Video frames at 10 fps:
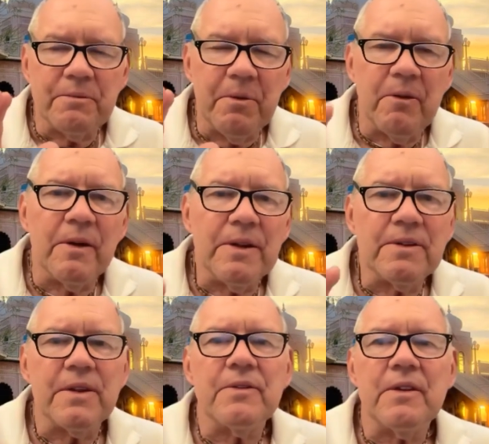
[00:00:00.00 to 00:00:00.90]
point
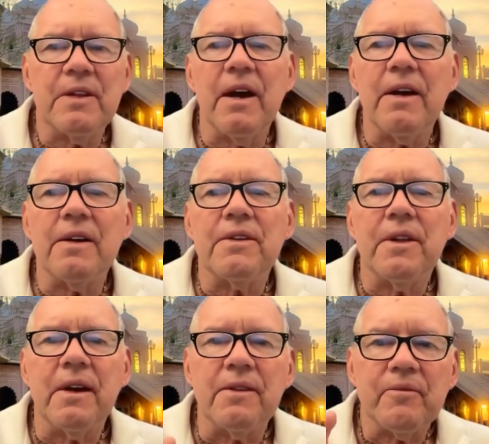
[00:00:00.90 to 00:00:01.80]
is underlined
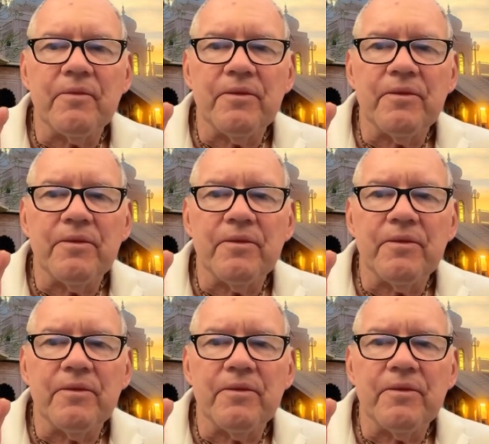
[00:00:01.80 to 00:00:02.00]
that